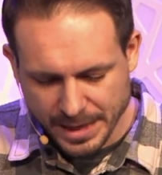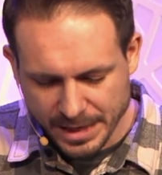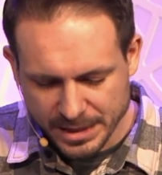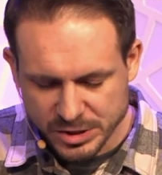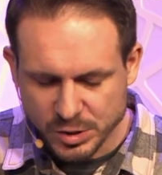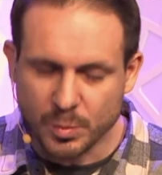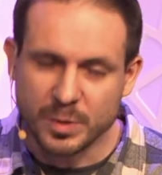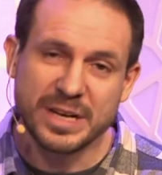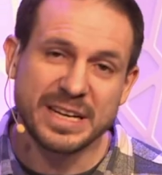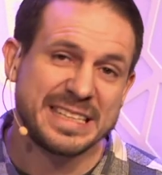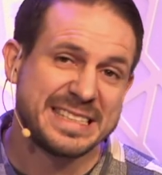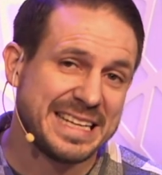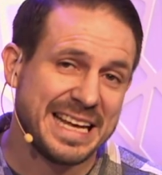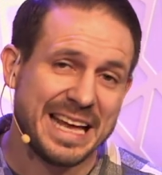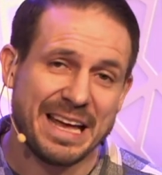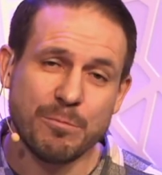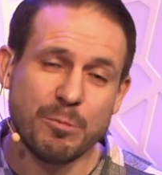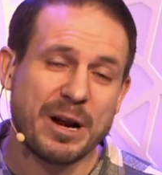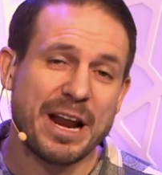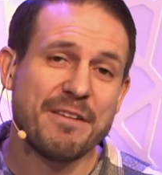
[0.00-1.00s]
So
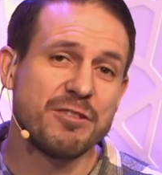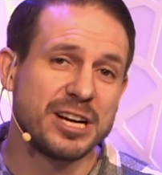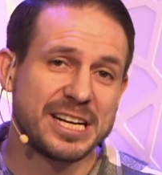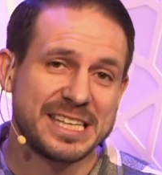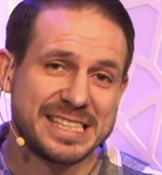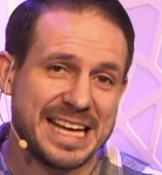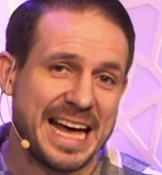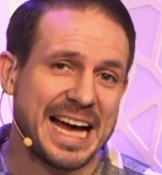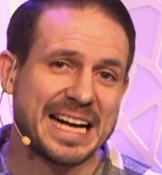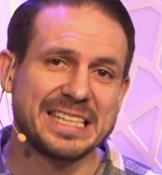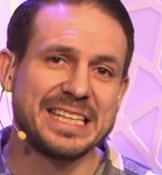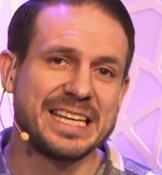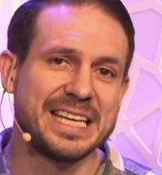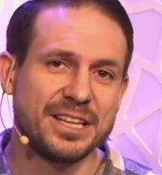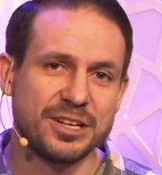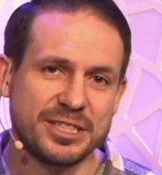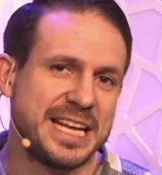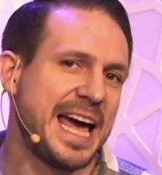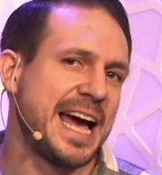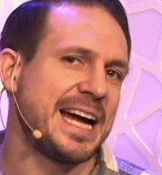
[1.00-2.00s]
whatever exactly
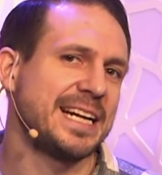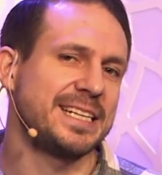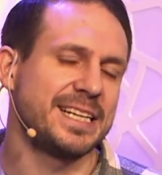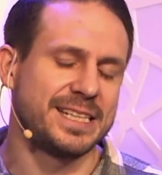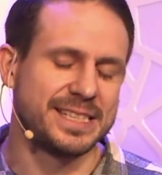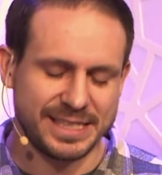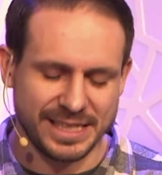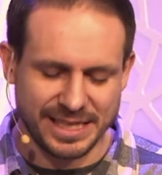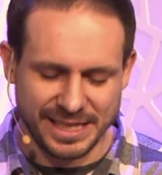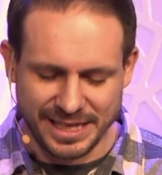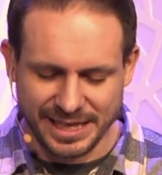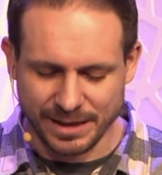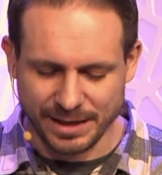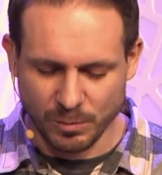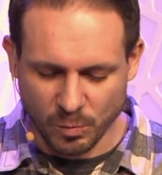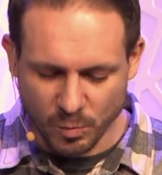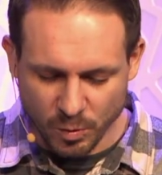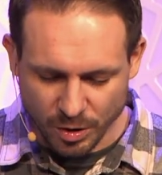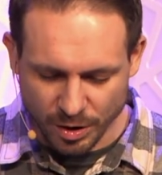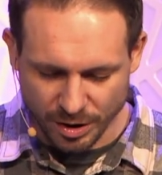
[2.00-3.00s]
their tactics
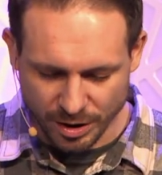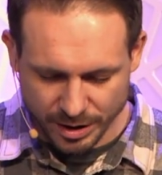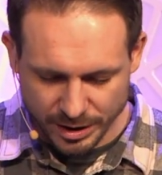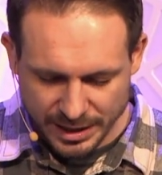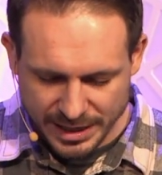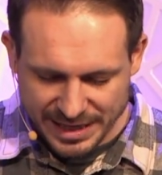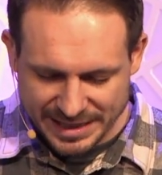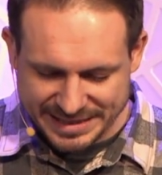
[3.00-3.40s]
were,